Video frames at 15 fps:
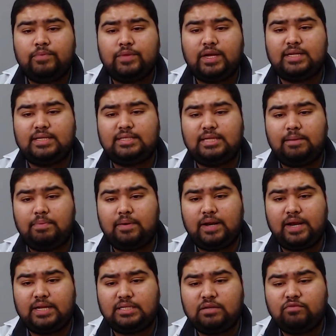It is
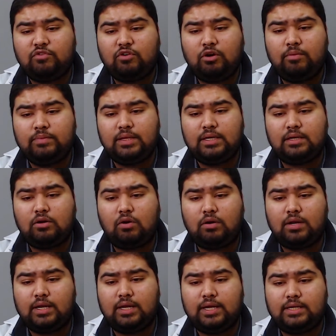separated from the
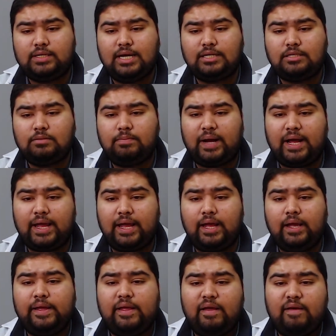cochlear duct
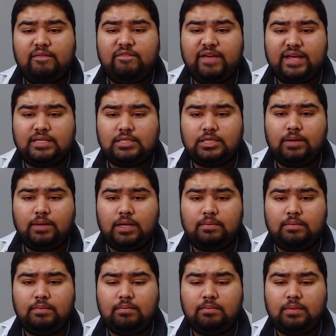by
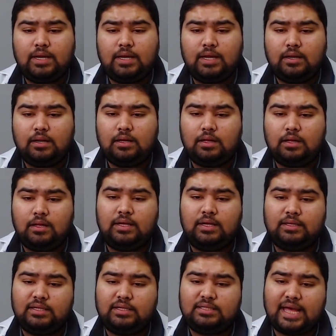vestibular membrane.
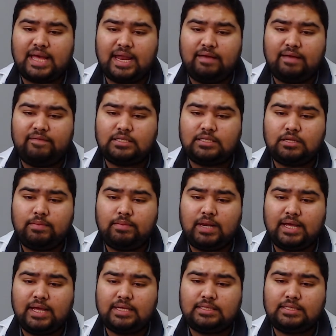The scala
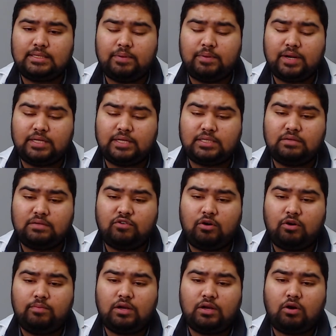vestibuli is separated
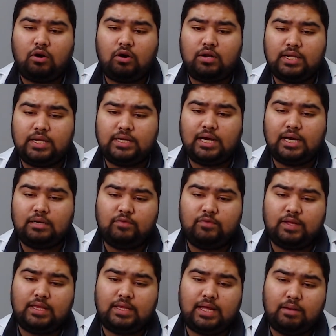from the cochlear duct
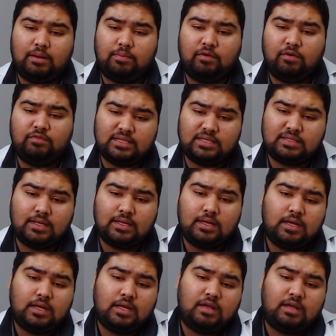with the help of this
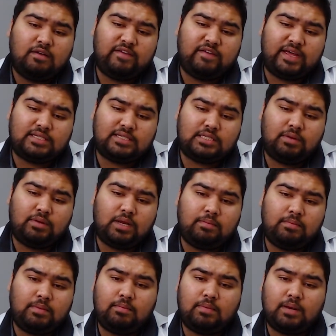
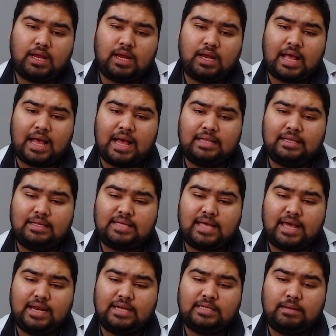vestibular membrane and the
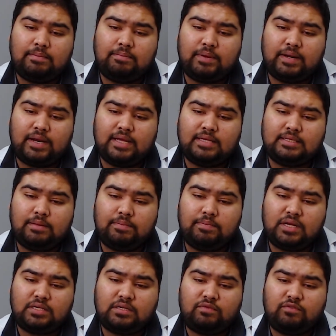scalar tympani is
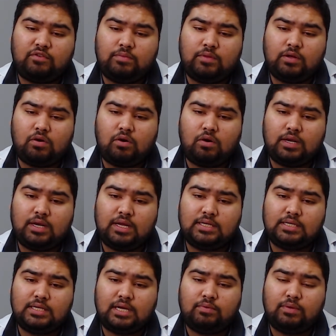separated from the
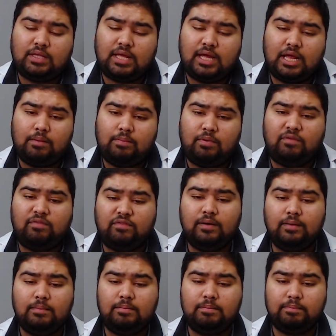cochlear duct with the help of
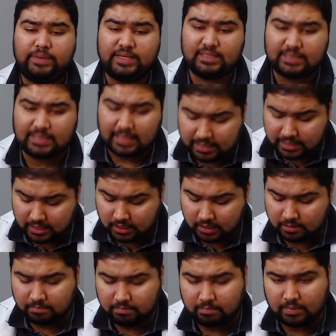a basilar
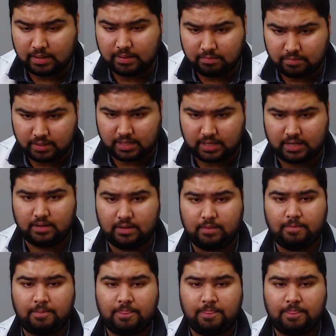membrane.